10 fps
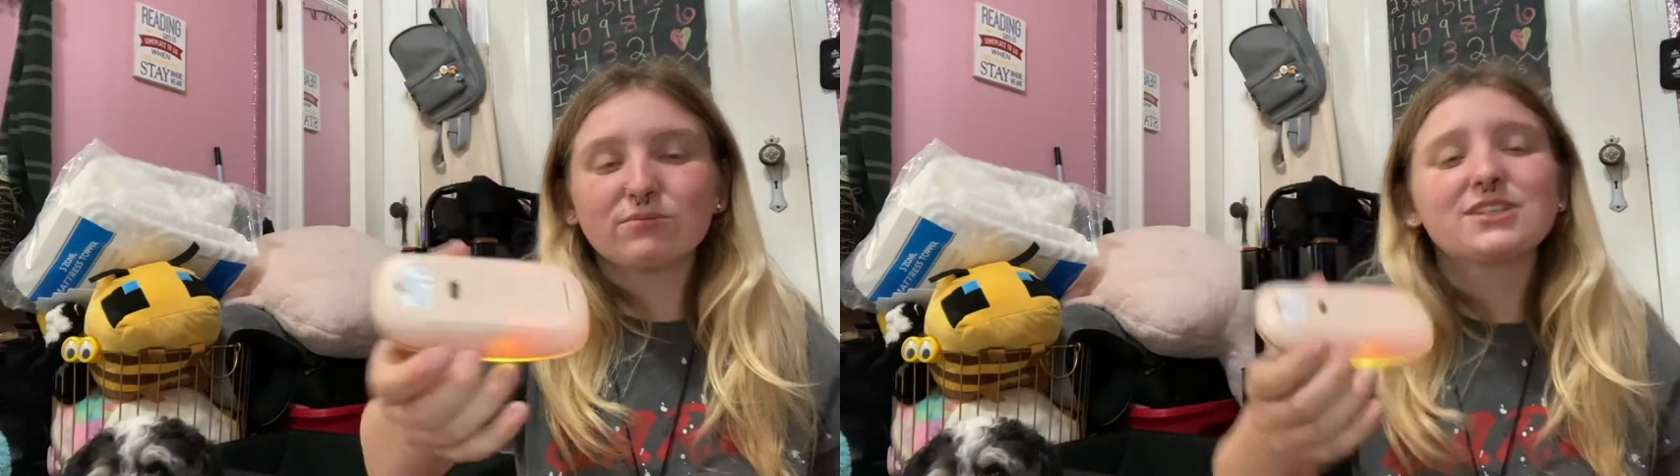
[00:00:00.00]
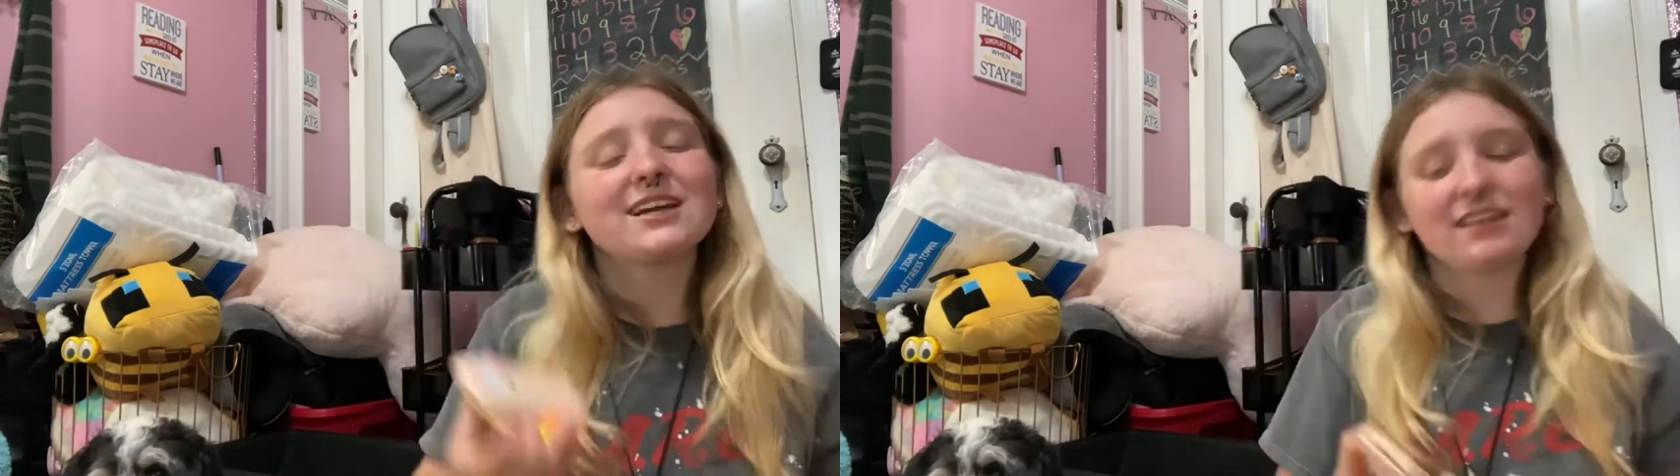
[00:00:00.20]

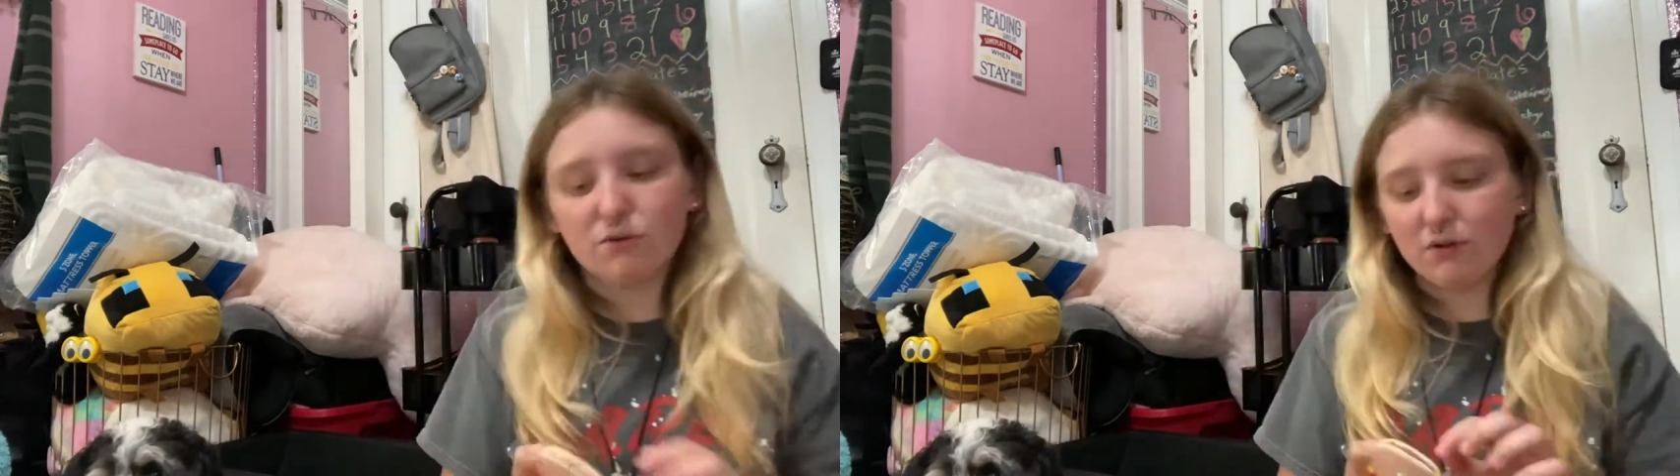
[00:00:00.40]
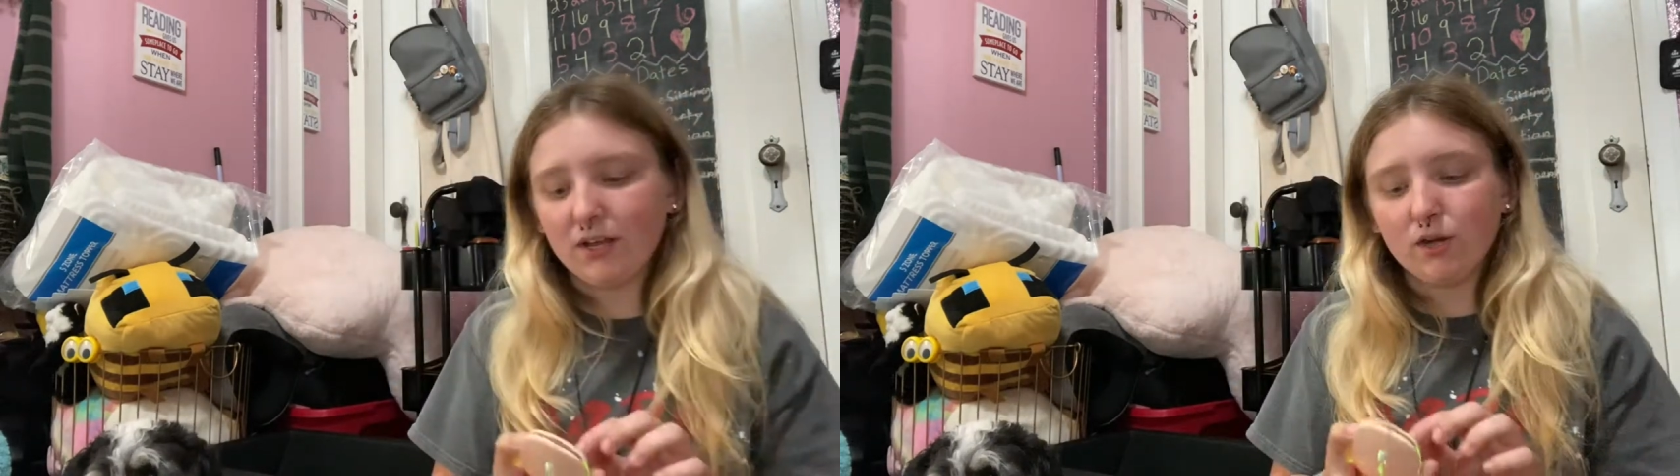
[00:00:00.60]
which I think
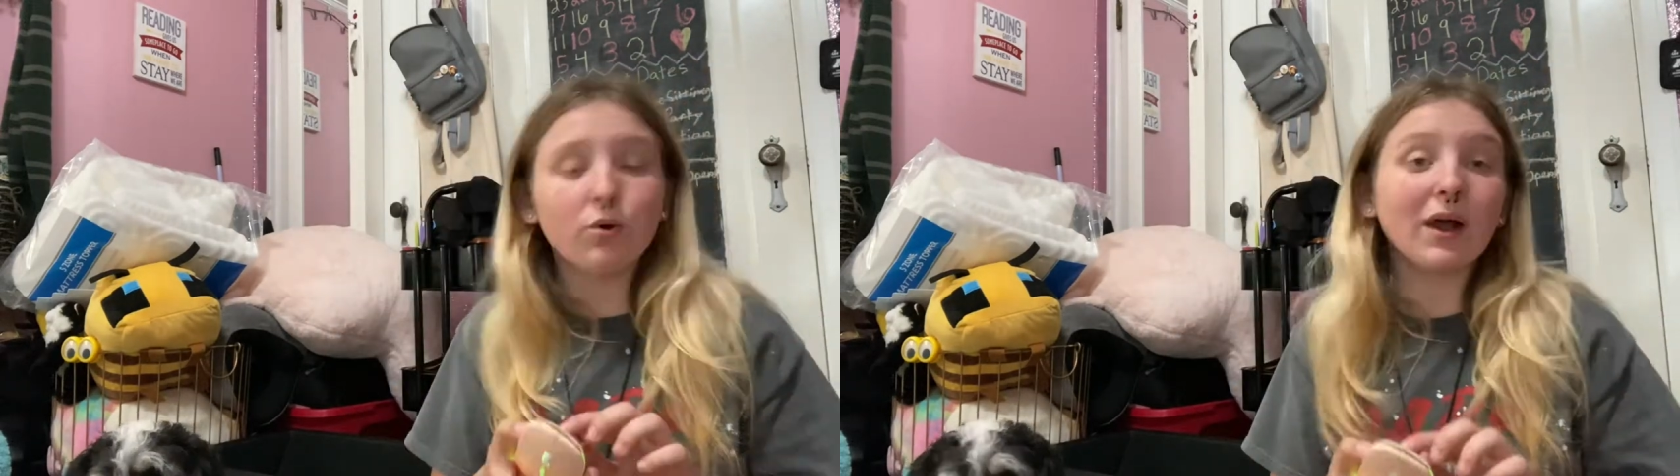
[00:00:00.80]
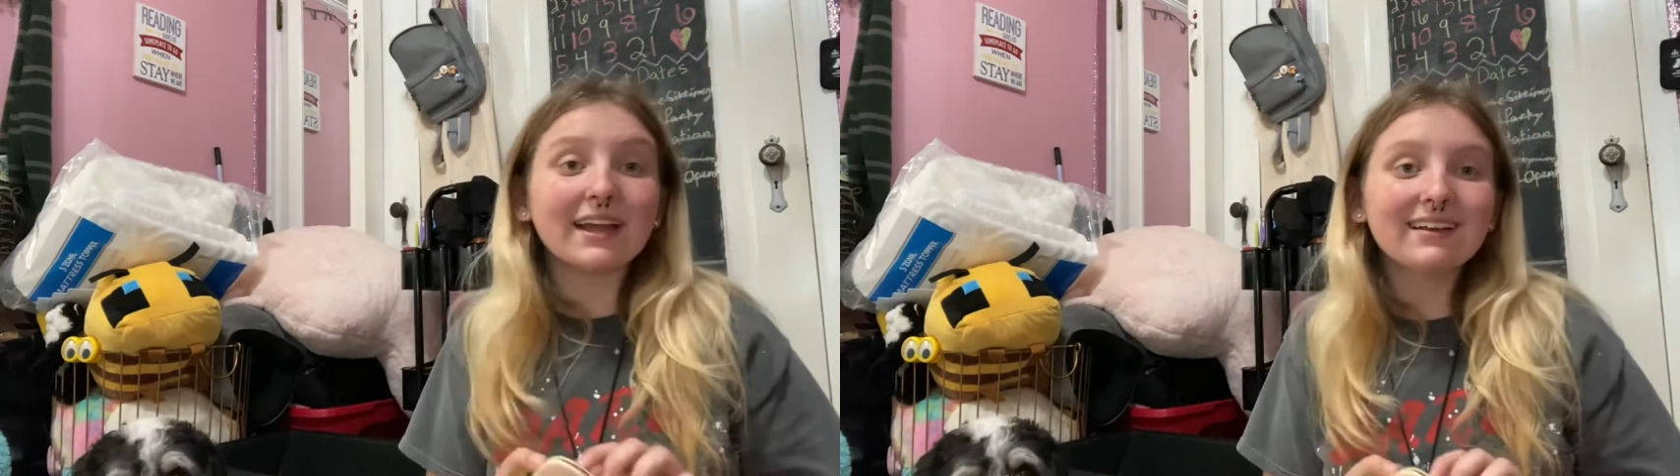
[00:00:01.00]
will get
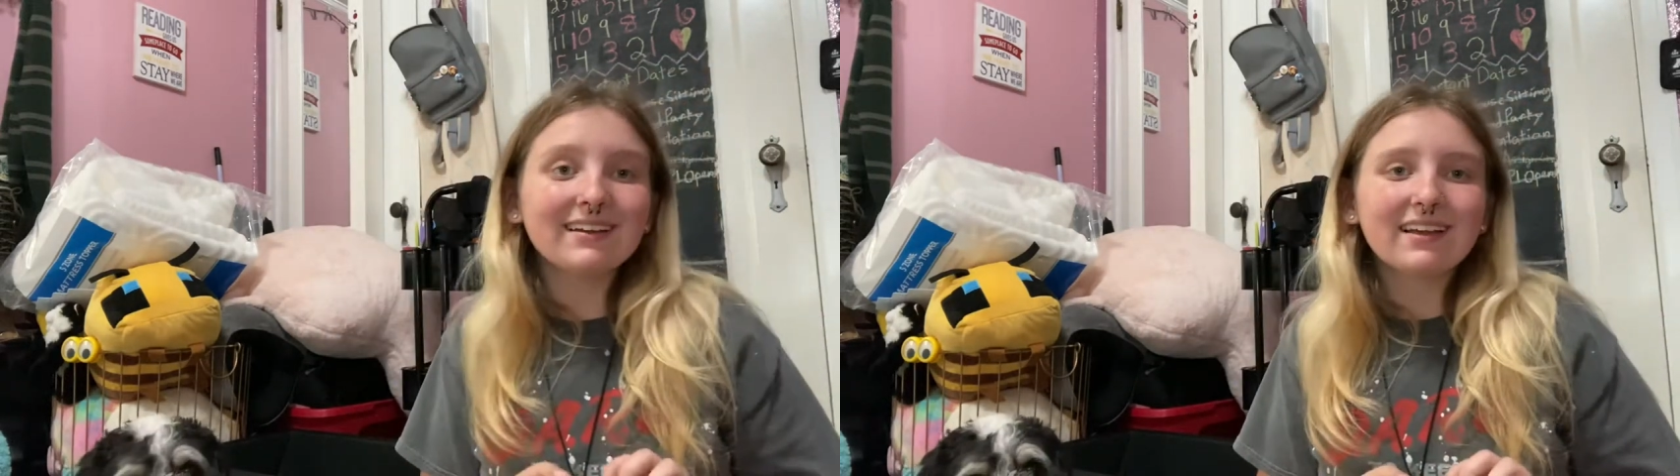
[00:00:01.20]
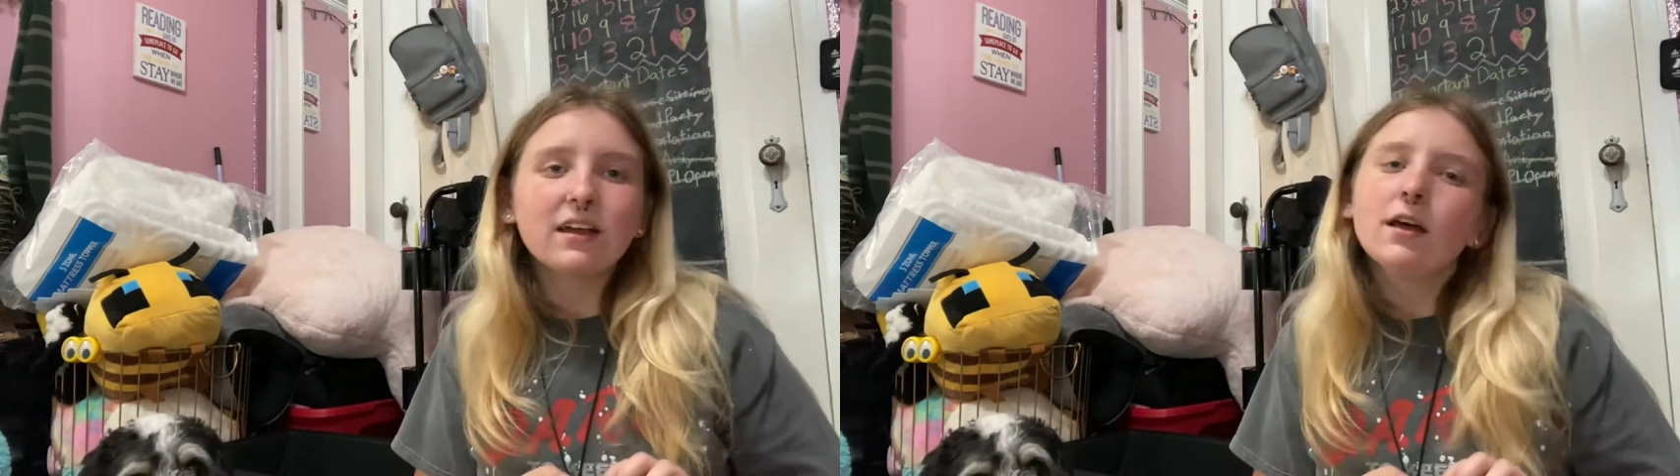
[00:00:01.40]
annoying,
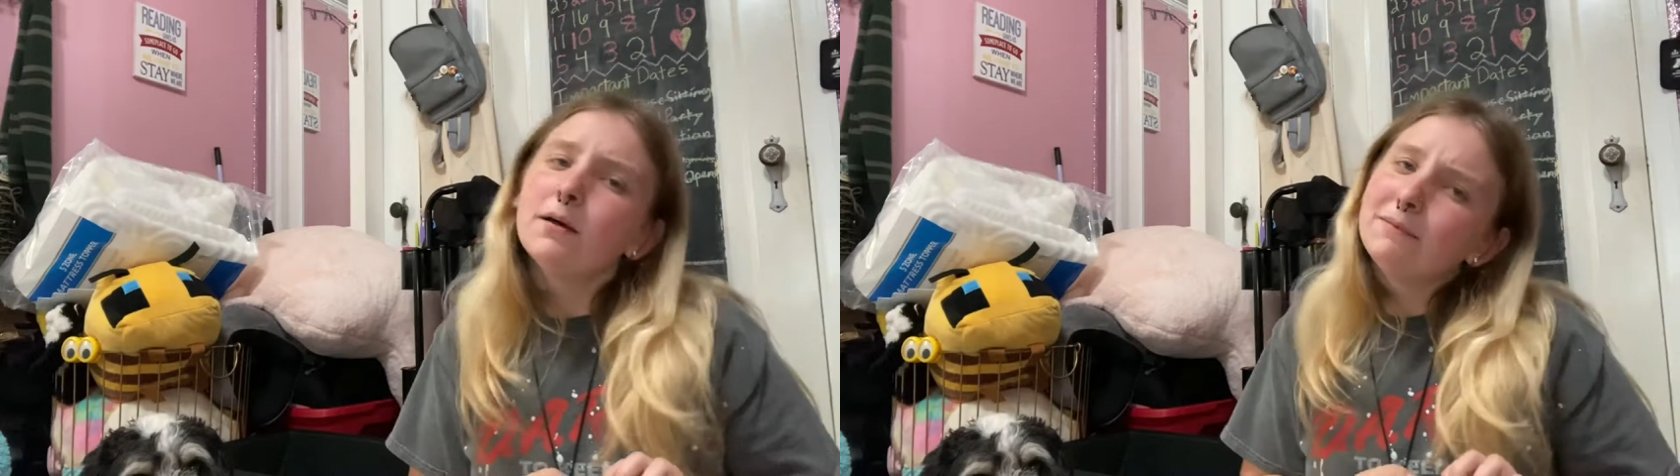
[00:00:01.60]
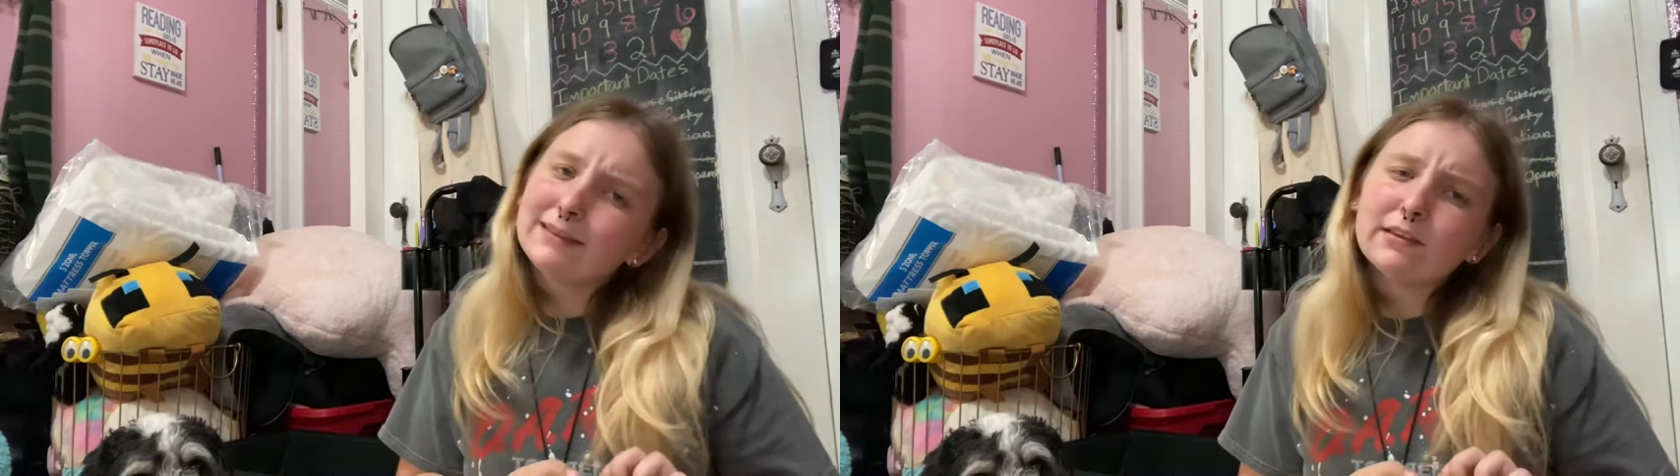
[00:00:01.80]

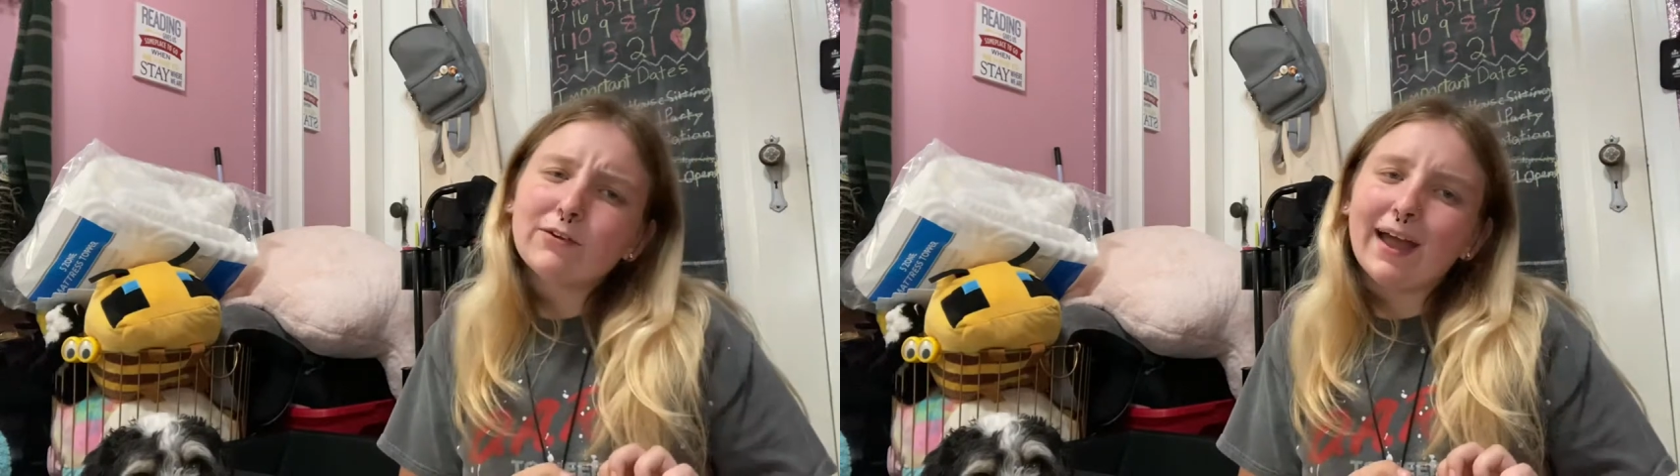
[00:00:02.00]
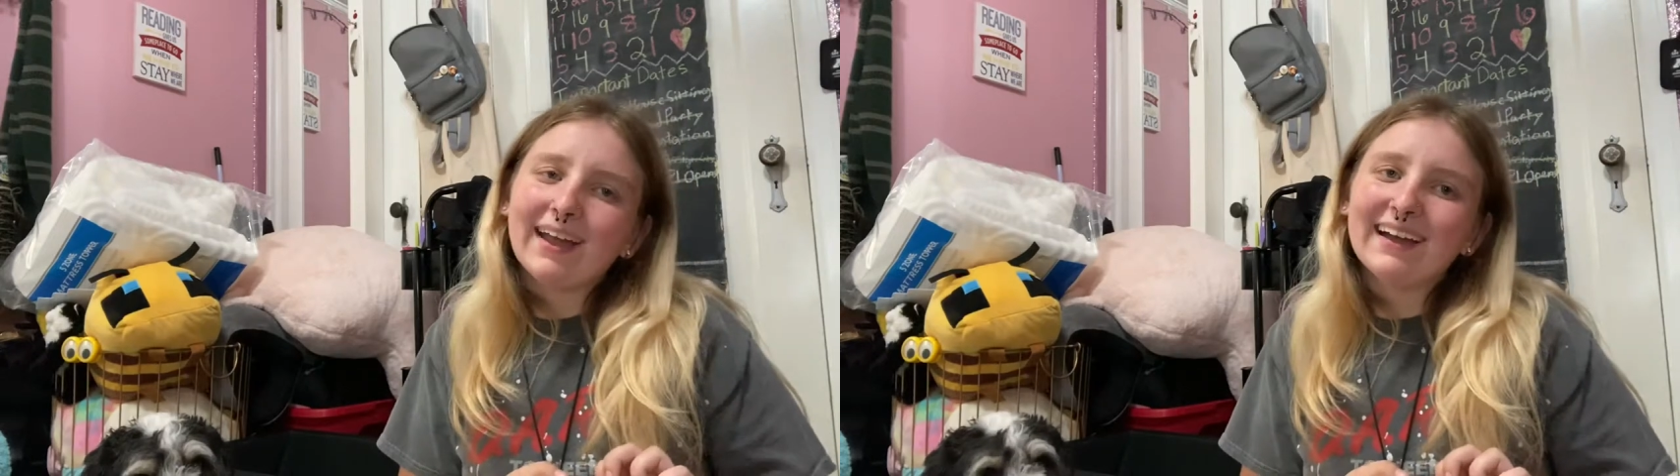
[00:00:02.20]
but that's
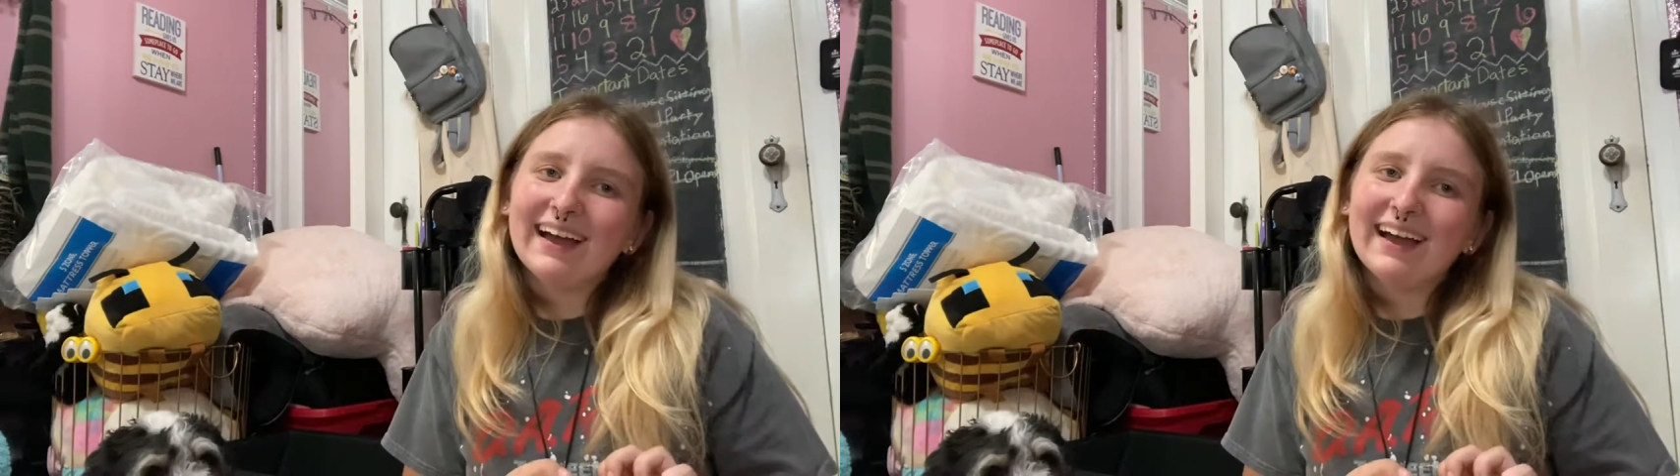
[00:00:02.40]
okay.